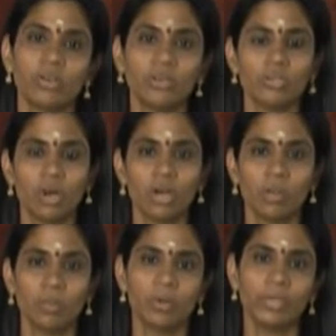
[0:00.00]
to talk
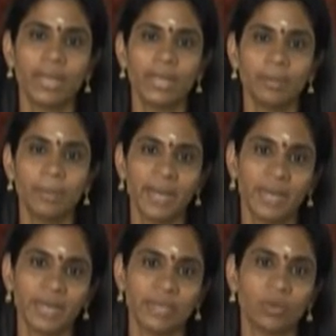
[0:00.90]
about
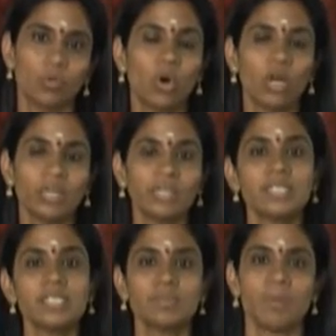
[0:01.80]
eN-Parenting. What
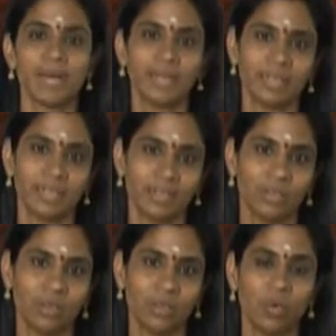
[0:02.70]
is parenting?
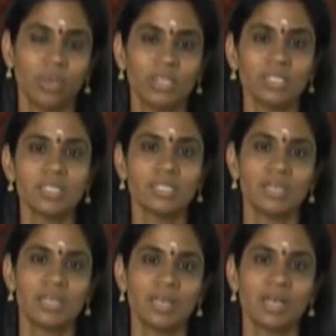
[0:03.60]
What is
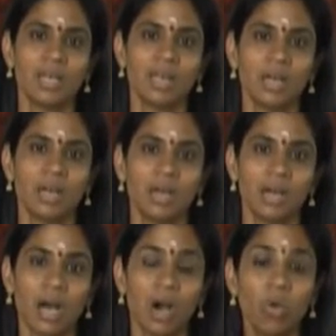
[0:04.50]

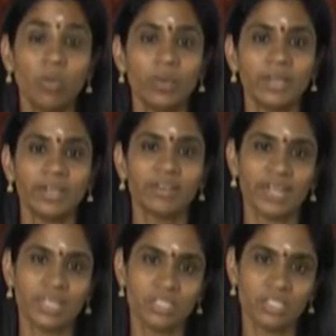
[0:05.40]
how we can
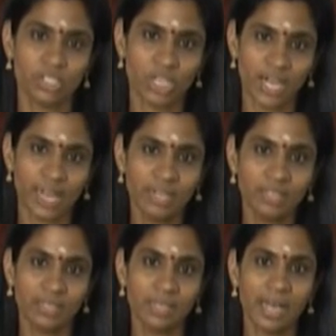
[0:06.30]
raise the child
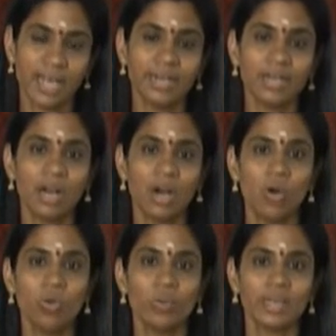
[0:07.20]
and
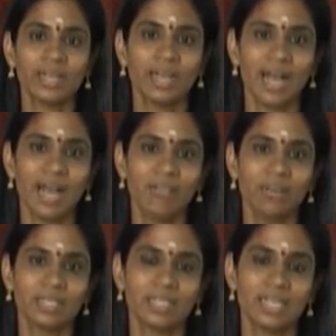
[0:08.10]
how we can have
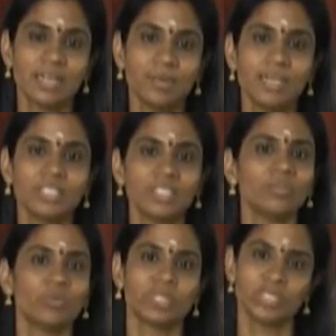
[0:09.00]
a celebration
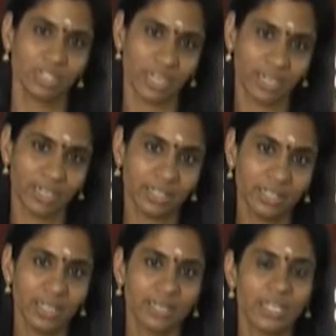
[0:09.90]
with the child.
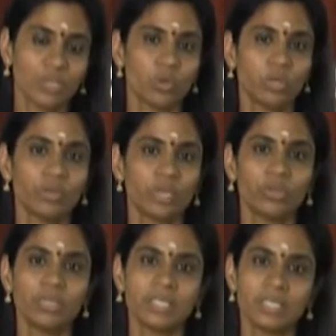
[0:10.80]
That's what we are
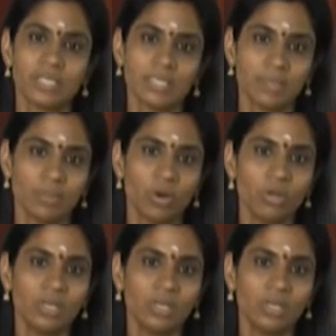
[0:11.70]
going to discuss about